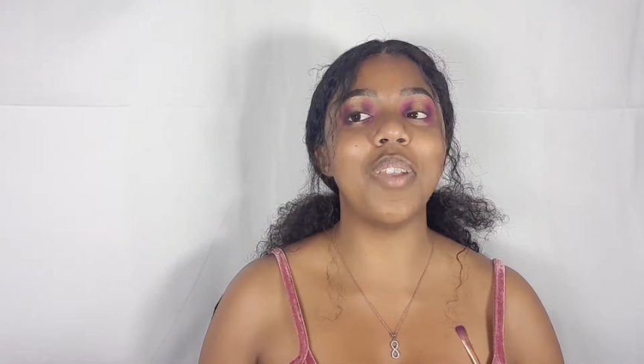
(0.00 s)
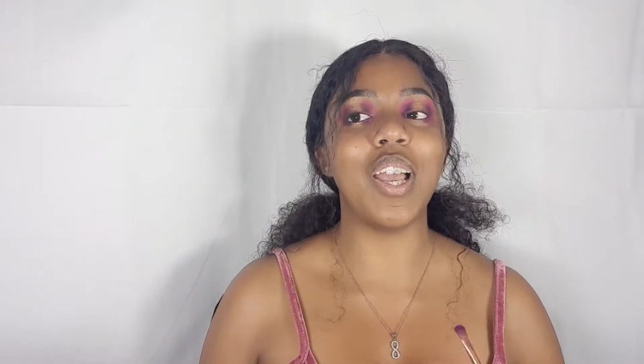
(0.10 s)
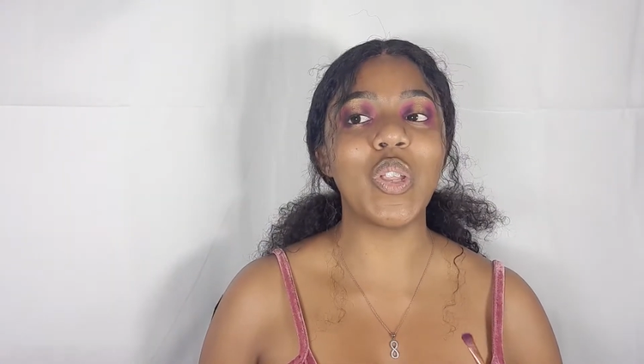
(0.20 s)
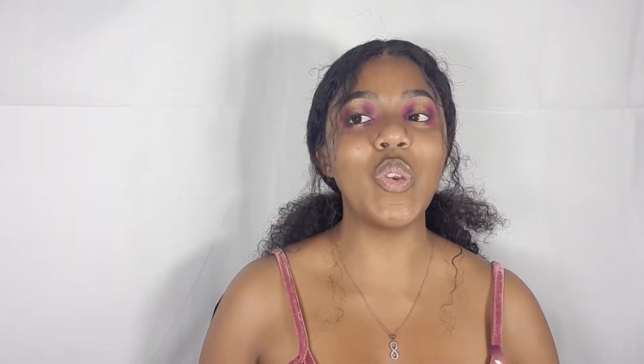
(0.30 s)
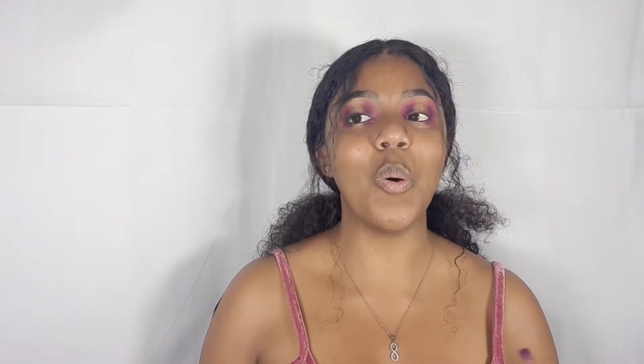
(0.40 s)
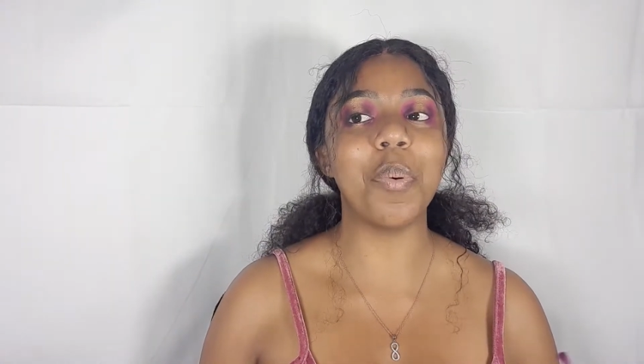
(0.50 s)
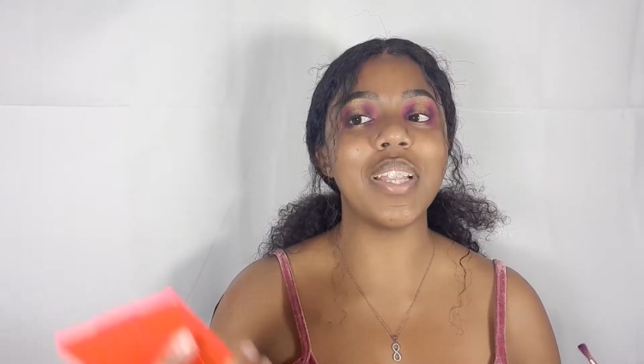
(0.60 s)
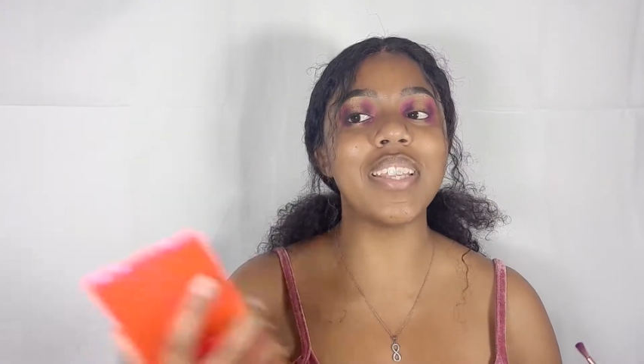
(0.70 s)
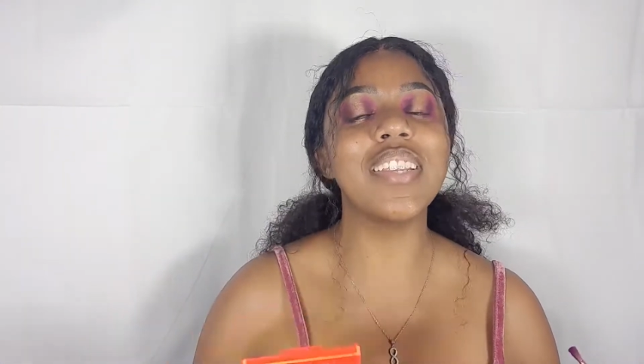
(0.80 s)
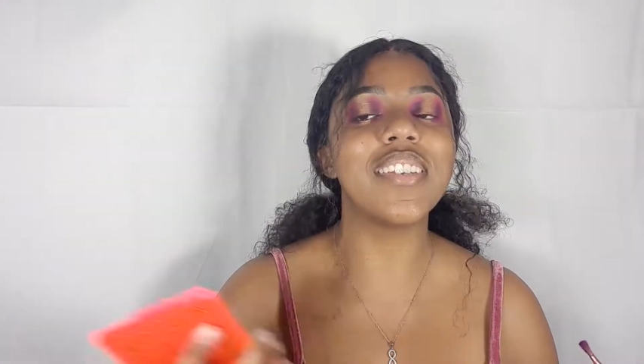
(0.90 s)
no, but
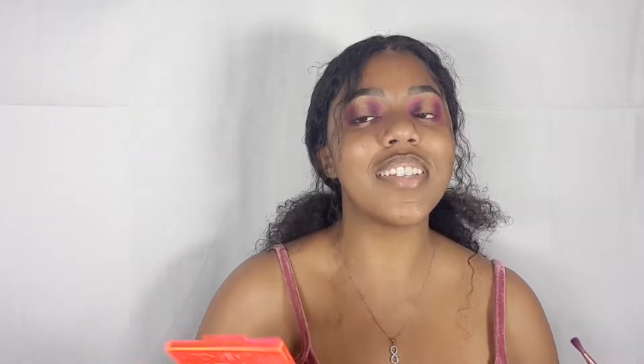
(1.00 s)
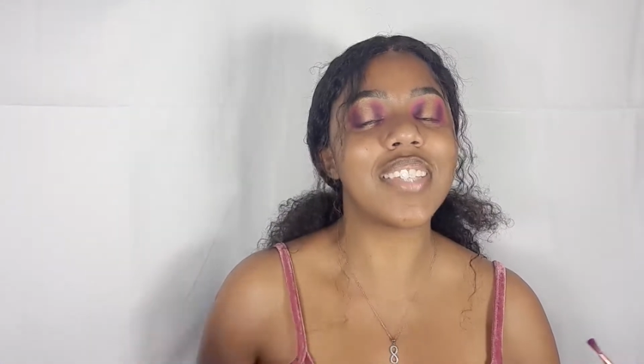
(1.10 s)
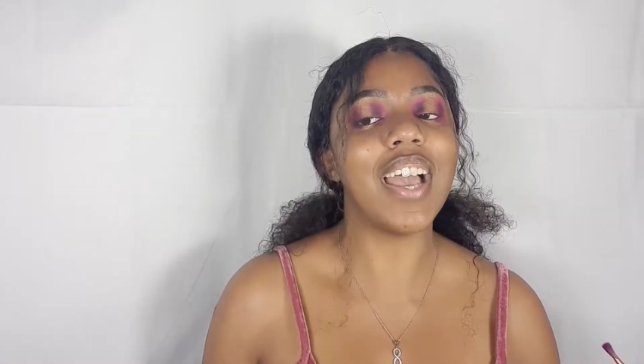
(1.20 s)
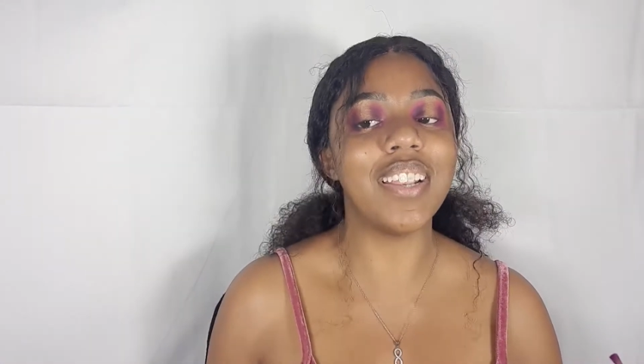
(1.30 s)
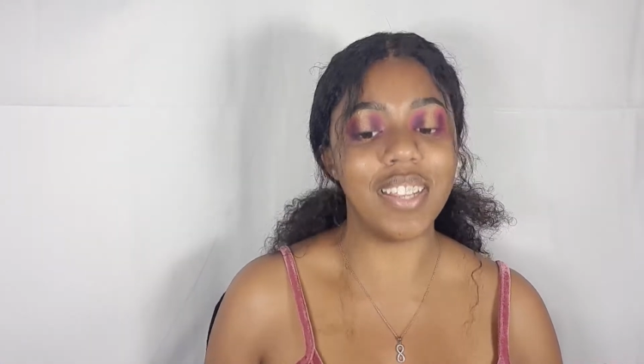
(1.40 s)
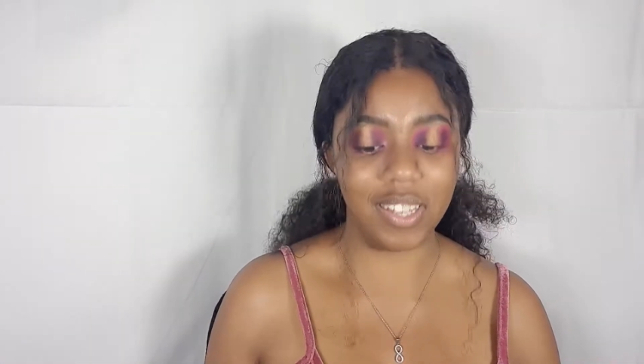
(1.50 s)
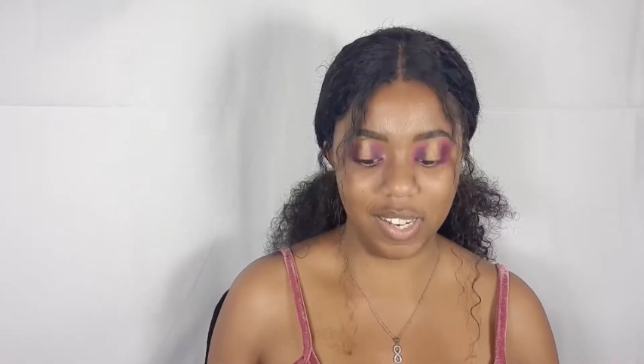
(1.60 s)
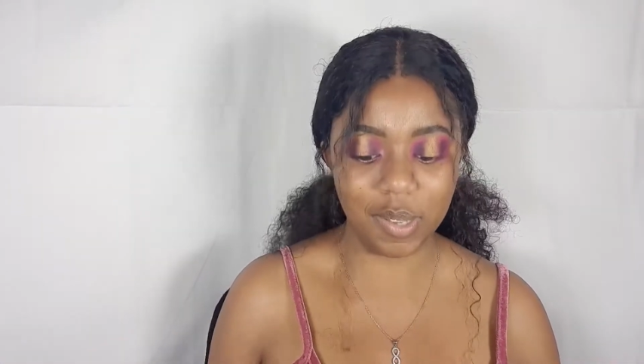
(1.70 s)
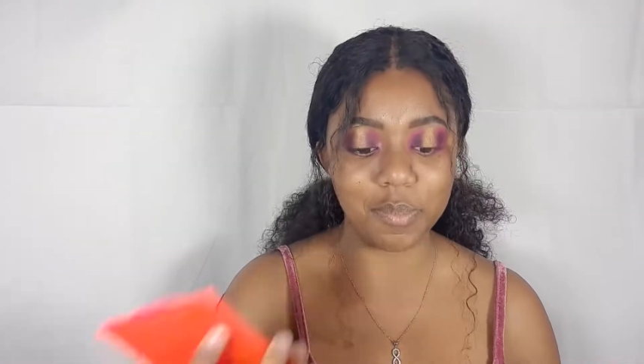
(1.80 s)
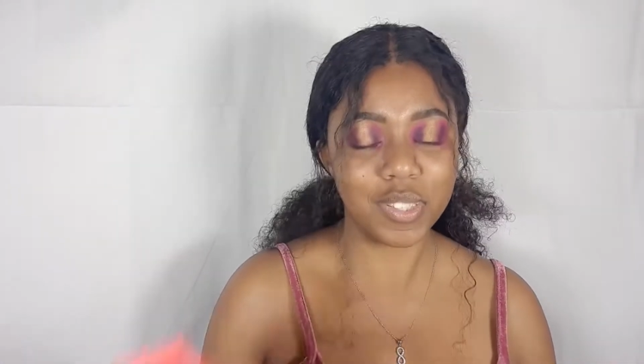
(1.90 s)
he decided
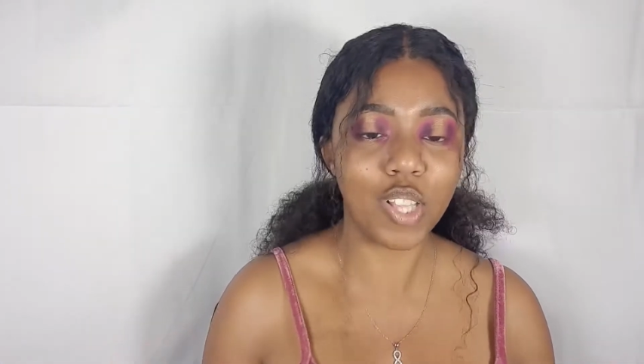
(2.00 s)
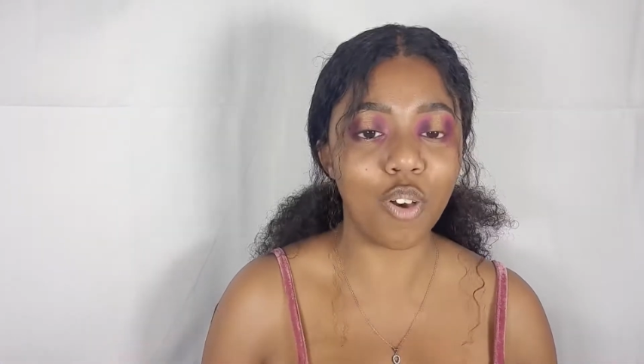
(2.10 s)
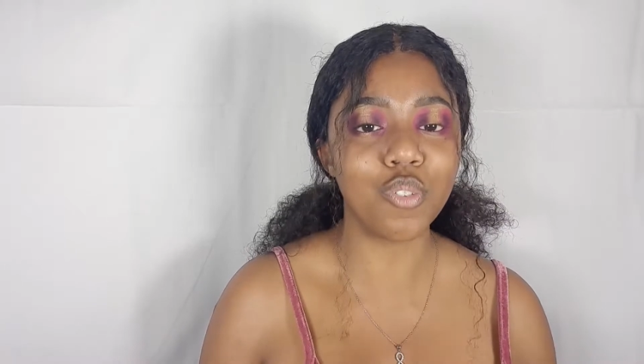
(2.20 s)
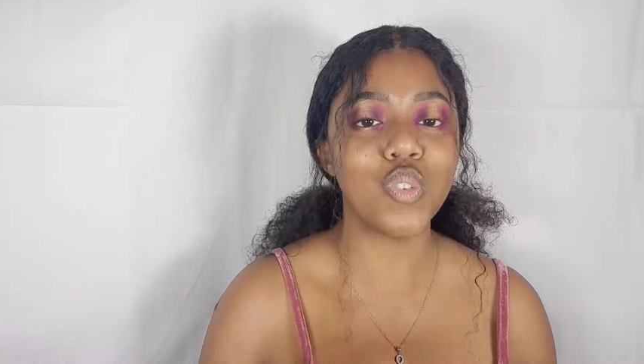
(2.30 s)
himself